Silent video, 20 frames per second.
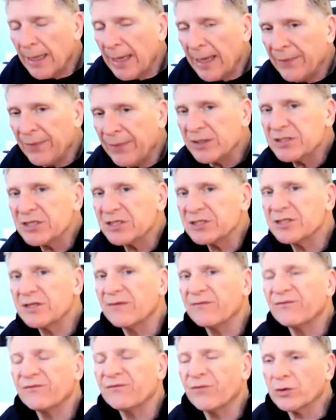and this is
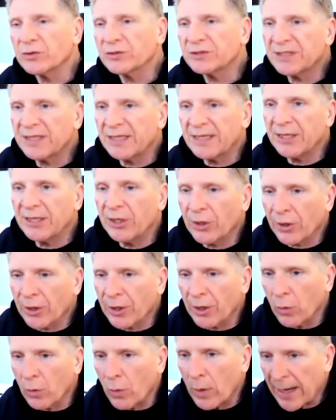the first thing you're
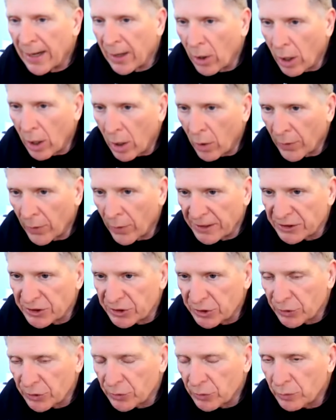going to want to always
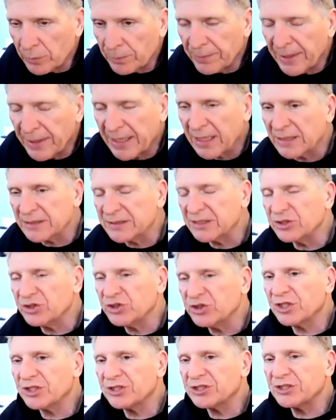do because it's